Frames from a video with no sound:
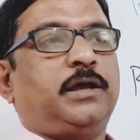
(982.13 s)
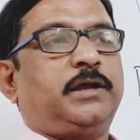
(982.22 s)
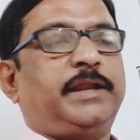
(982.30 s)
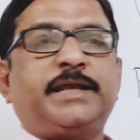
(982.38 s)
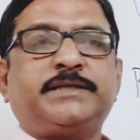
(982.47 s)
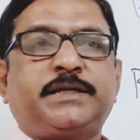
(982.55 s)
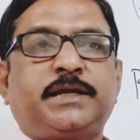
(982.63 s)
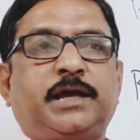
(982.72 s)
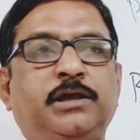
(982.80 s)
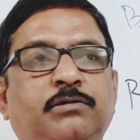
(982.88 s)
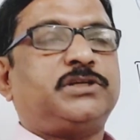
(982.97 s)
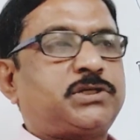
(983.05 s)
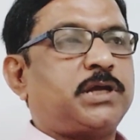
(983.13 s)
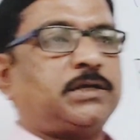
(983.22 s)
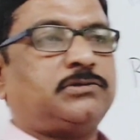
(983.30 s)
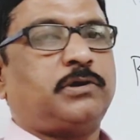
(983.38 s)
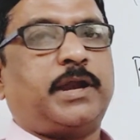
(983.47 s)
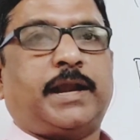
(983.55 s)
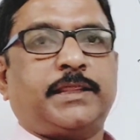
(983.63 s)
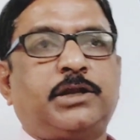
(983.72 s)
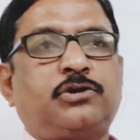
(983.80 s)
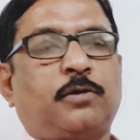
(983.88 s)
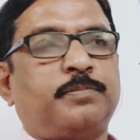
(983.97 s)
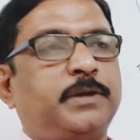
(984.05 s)
Next day I discuss on another
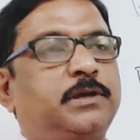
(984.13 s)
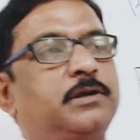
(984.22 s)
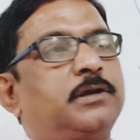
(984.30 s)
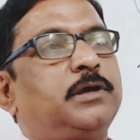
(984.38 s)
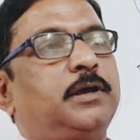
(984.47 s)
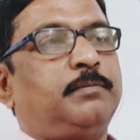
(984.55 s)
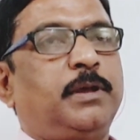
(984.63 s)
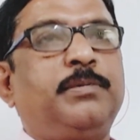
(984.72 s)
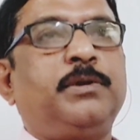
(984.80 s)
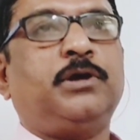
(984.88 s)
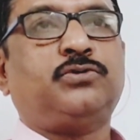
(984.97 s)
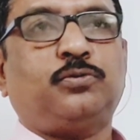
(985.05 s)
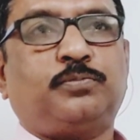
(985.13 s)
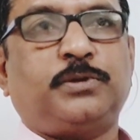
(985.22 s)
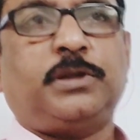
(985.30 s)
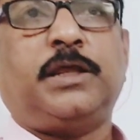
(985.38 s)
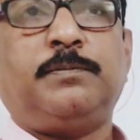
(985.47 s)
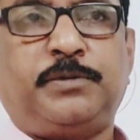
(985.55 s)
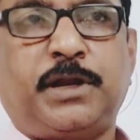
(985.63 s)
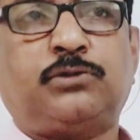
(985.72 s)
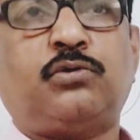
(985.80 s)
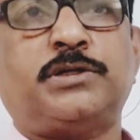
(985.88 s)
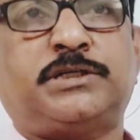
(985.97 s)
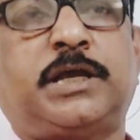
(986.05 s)
topic, maybe your superior inferior
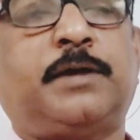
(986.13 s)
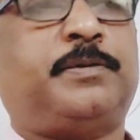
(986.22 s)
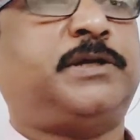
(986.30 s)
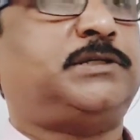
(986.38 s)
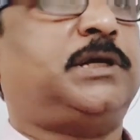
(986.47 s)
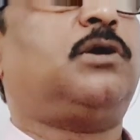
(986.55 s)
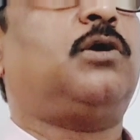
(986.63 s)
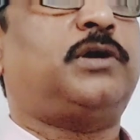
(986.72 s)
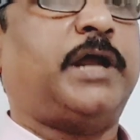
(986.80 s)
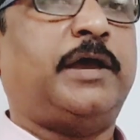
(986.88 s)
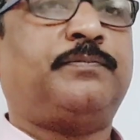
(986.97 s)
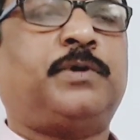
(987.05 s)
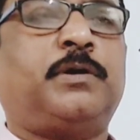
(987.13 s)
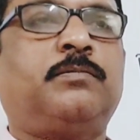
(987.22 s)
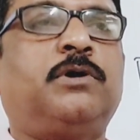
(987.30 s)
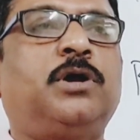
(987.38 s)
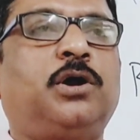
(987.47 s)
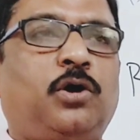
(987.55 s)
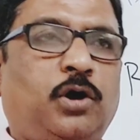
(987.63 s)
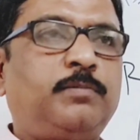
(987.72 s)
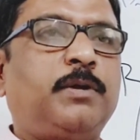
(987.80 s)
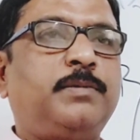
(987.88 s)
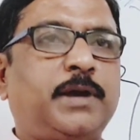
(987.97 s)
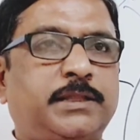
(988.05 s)
thoracic aperture or diaphragm, or
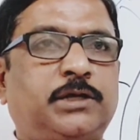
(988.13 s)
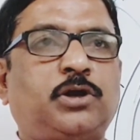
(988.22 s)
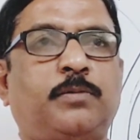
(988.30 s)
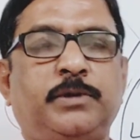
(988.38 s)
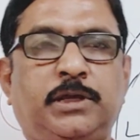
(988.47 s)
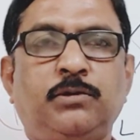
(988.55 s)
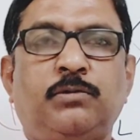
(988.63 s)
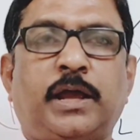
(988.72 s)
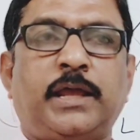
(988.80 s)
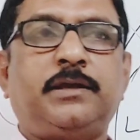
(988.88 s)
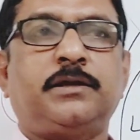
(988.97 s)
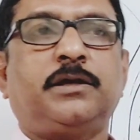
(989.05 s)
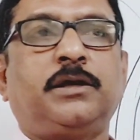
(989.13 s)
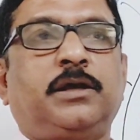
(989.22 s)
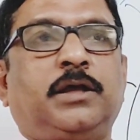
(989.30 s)
maybe other topic you like.